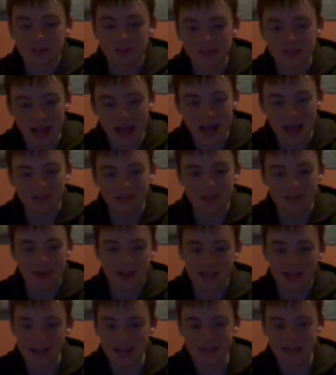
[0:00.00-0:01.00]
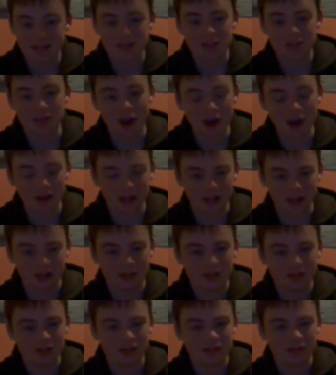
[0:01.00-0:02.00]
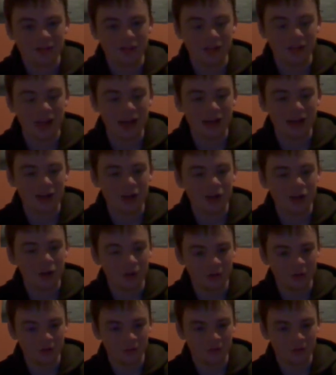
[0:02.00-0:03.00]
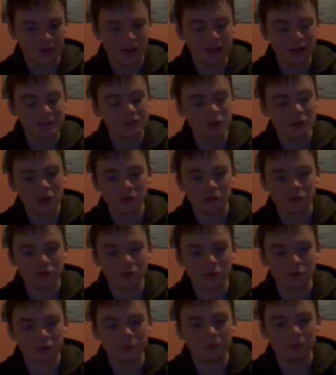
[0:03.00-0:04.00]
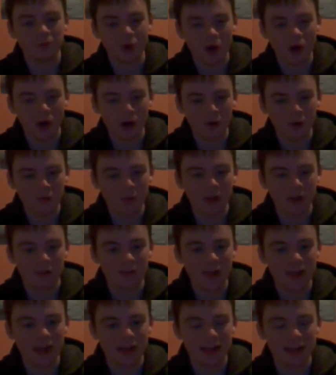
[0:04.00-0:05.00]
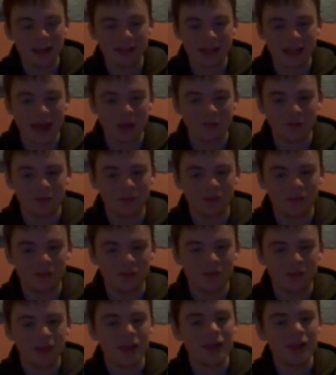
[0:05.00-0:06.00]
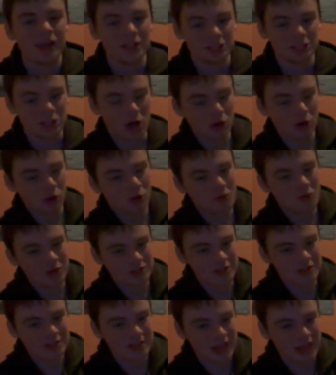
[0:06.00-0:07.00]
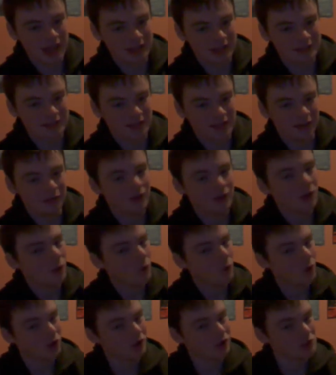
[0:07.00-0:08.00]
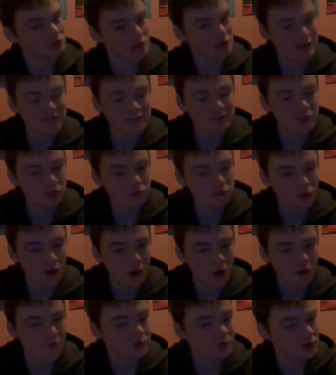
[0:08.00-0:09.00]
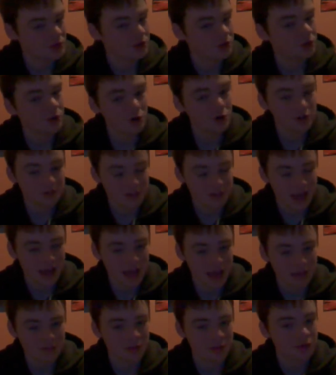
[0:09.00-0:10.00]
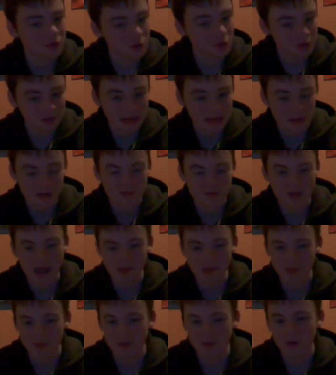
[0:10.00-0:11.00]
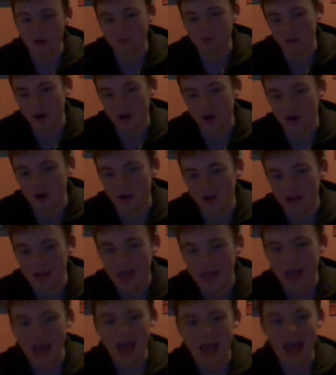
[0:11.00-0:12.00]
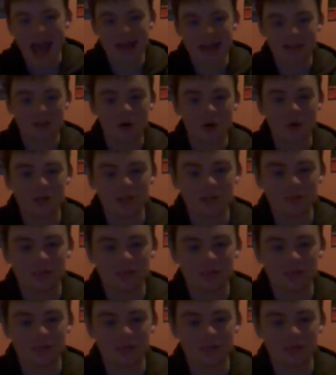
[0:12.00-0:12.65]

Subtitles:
sign that he is starting to get a clue, that he's starting to grow some balls, because then he announces Jericho versus Kingston. We're going to try this on Raw for the third time we've had this on Raw, and it's going to